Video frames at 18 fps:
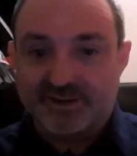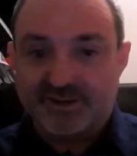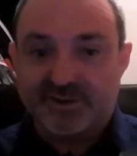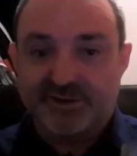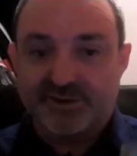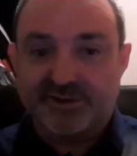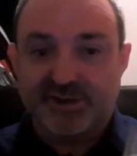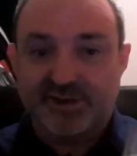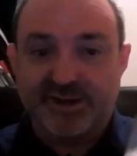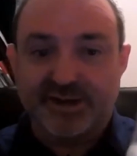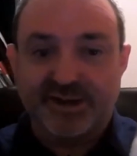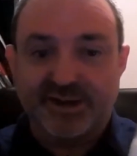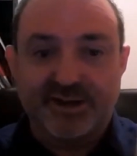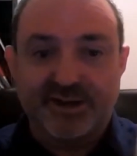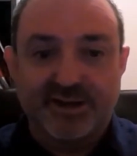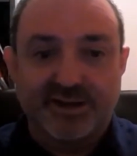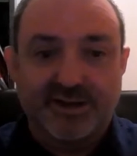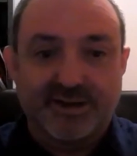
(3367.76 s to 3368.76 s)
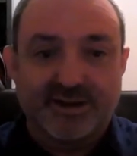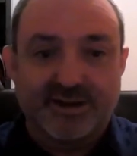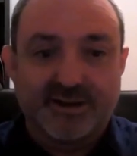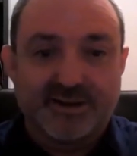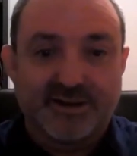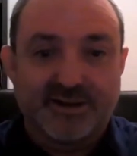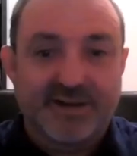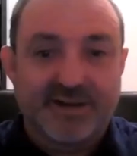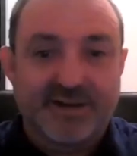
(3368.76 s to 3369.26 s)
Interestingly,
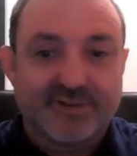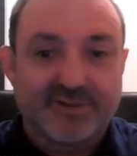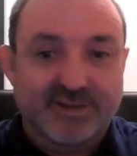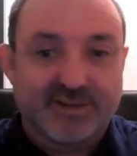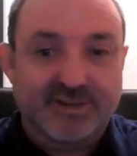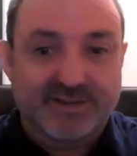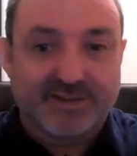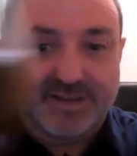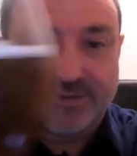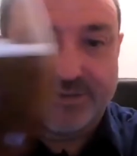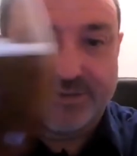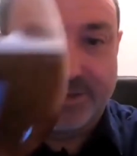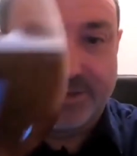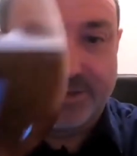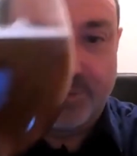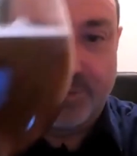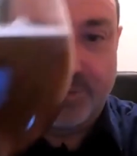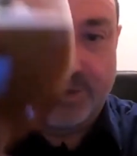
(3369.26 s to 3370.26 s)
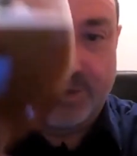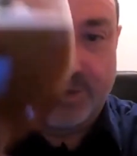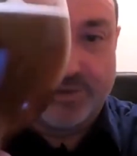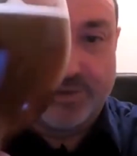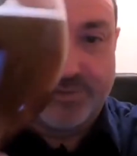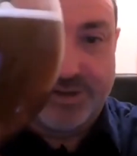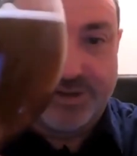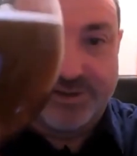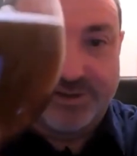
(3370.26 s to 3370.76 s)
the left-hand one's the
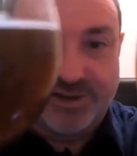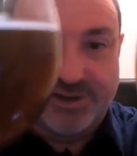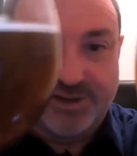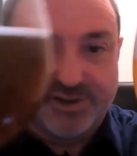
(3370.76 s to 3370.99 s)
Vitus,